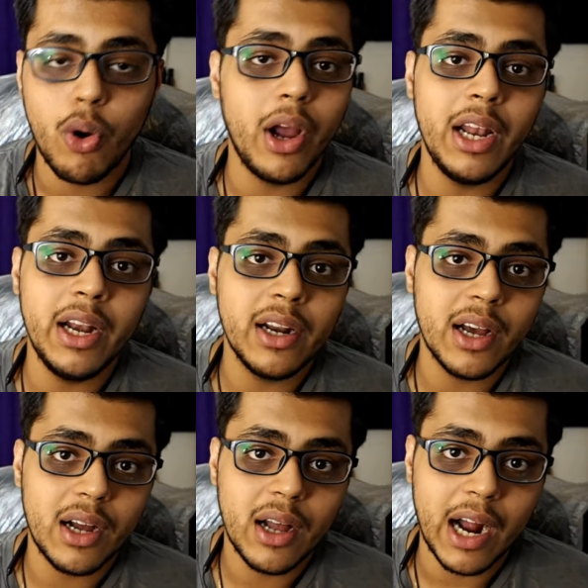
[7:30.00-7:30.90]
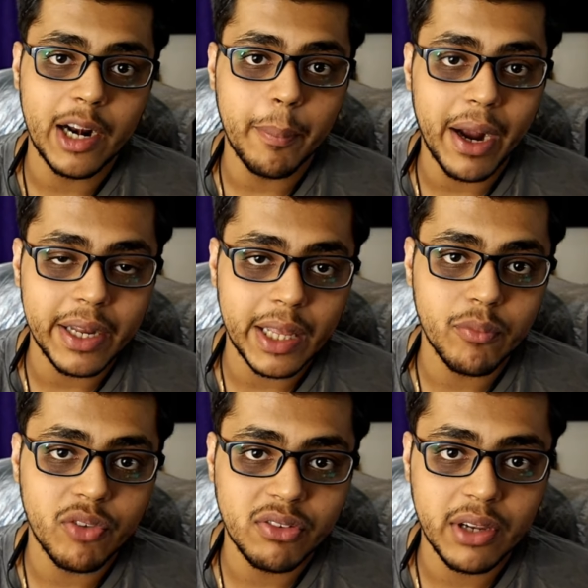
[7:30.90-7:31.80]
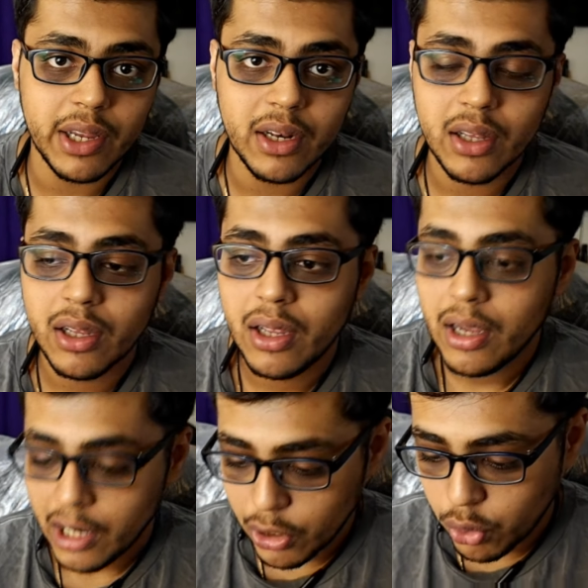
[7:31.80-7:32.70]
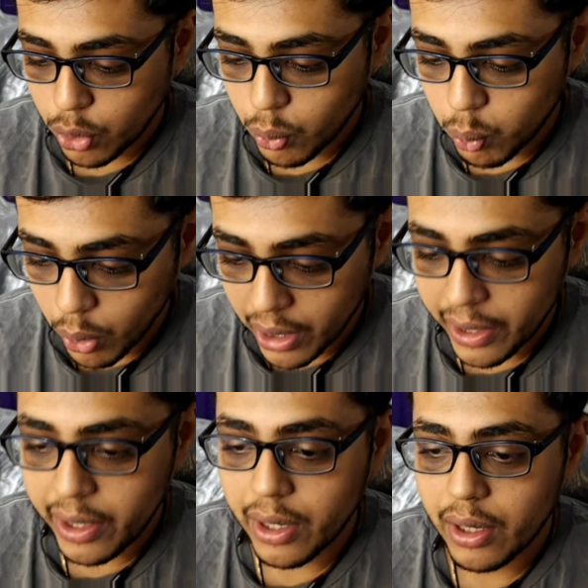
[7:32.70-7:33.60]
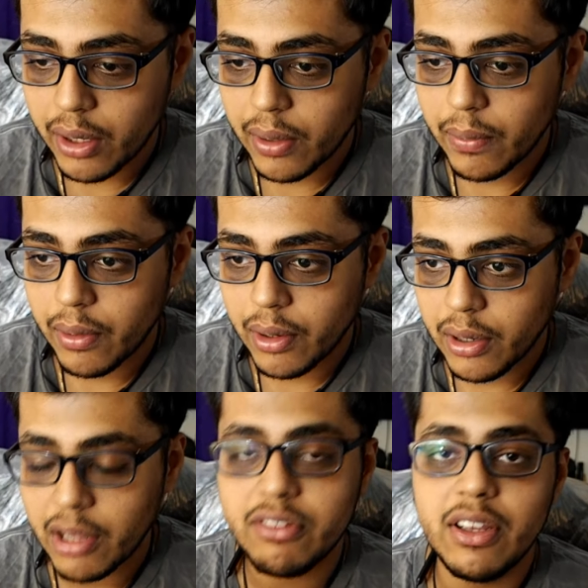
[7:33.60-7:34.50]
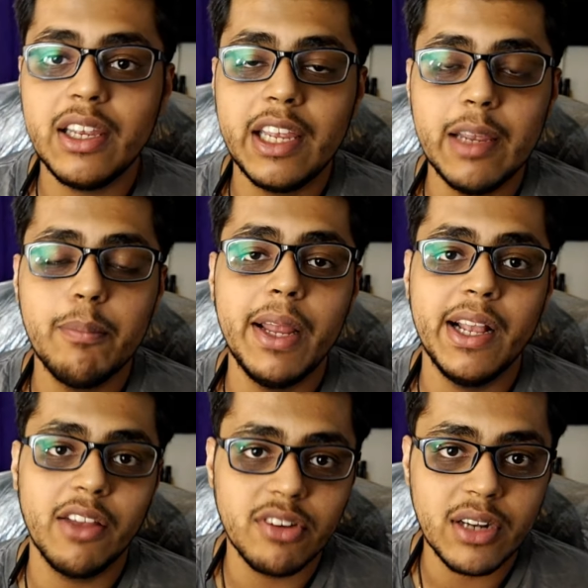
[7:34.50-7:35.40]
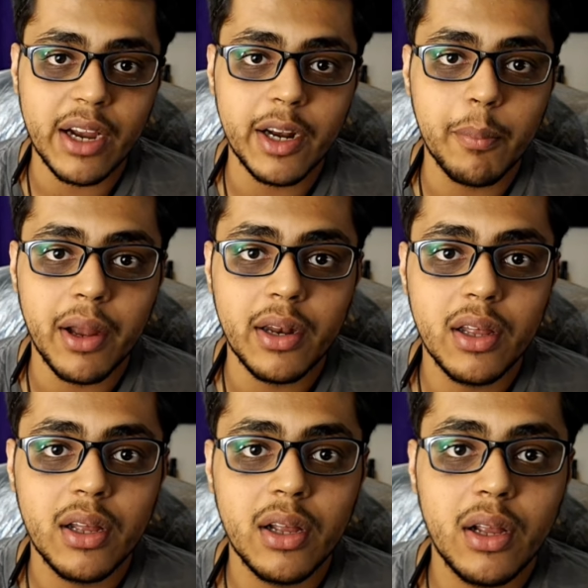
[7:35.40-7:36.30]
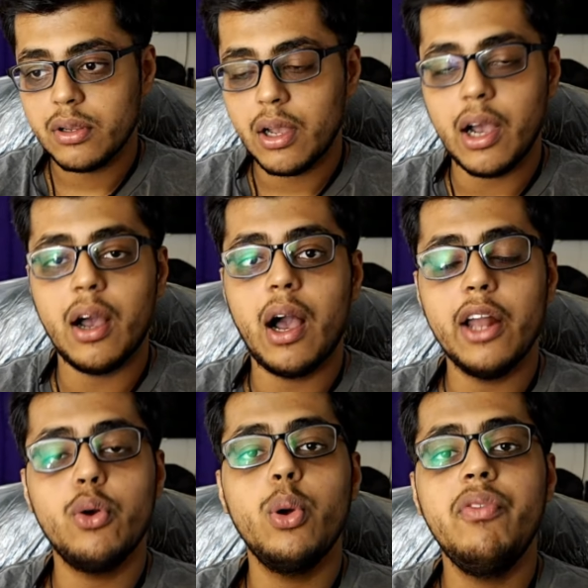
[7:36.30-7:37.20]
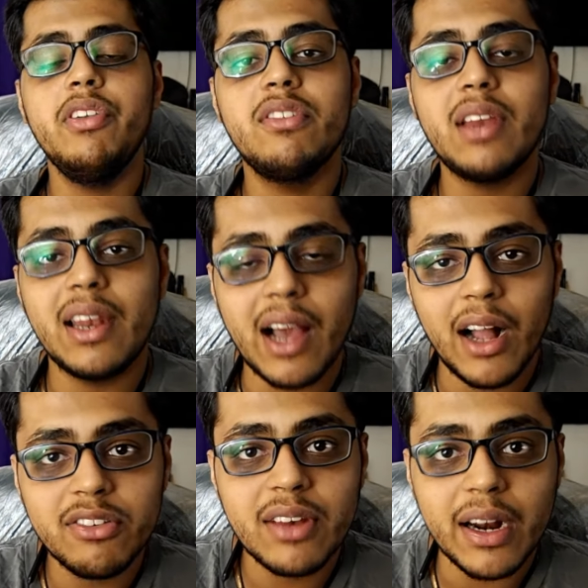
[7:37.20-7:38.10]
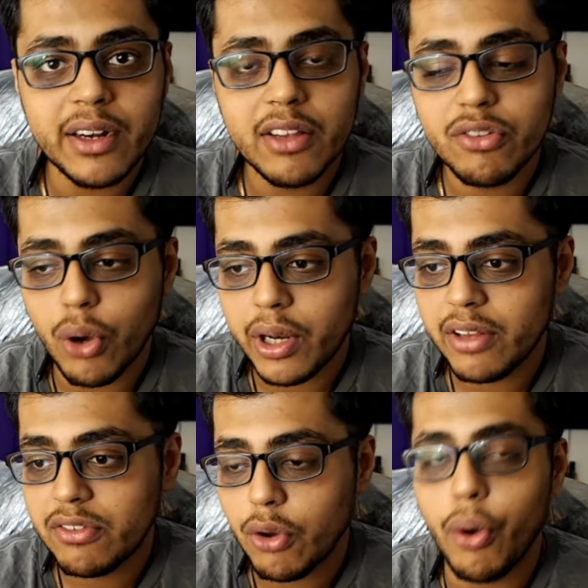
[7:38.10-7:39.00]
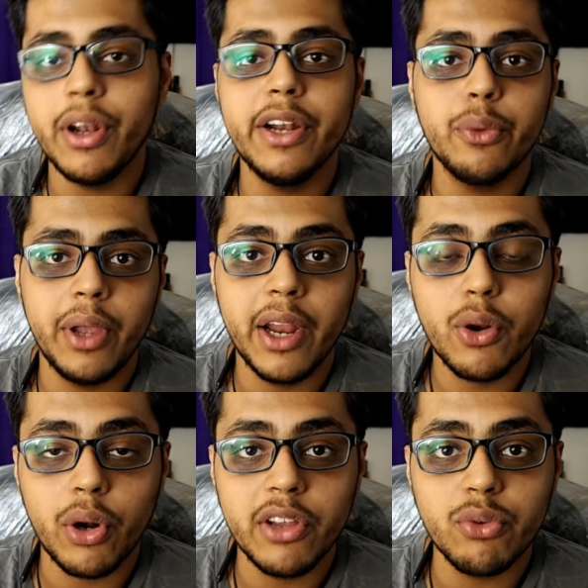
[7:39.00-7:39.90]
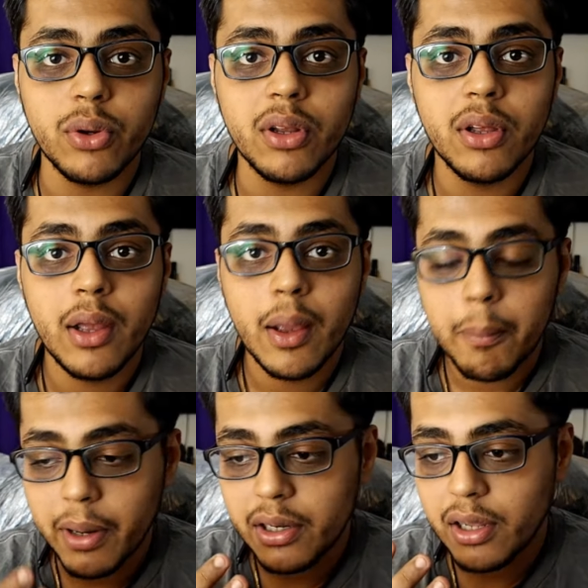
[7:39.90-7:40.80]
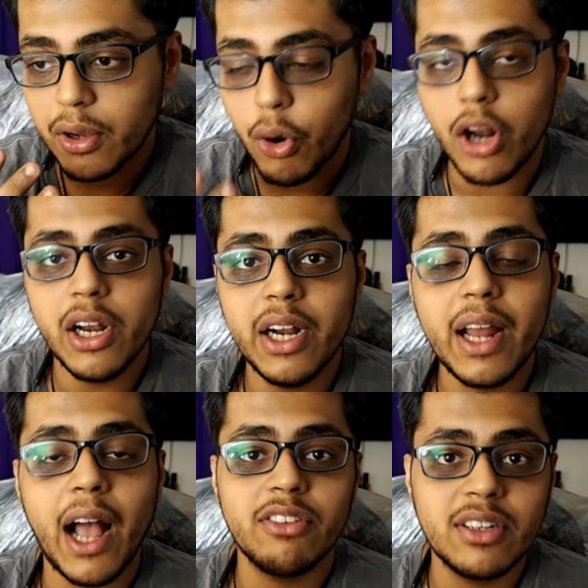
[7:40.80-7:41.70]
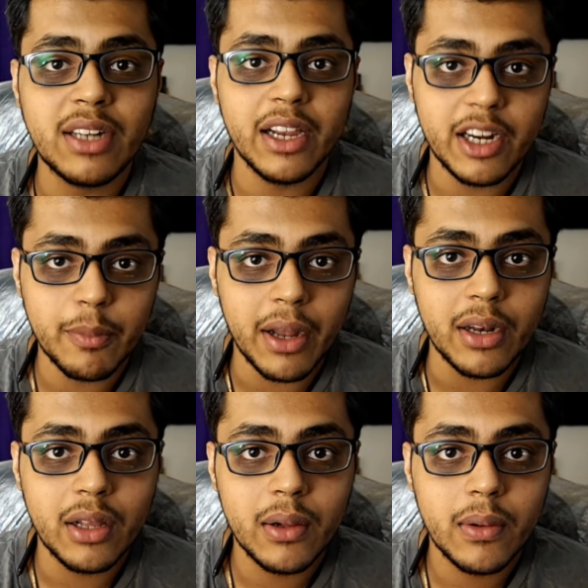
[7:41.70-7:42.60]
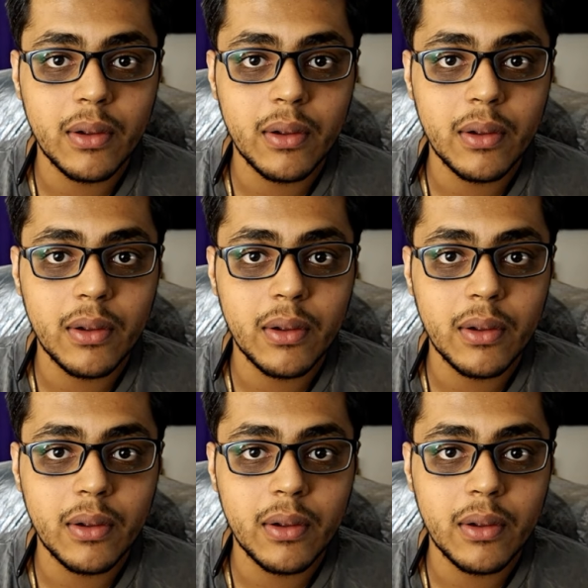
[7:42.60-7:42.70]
Hoyland had a bad game once again. I don't know why does he keep playing as a target man. I don't know if it's Ten Hag's tactics or it's Hoyland doing it on his own. But Hoyland as a target man,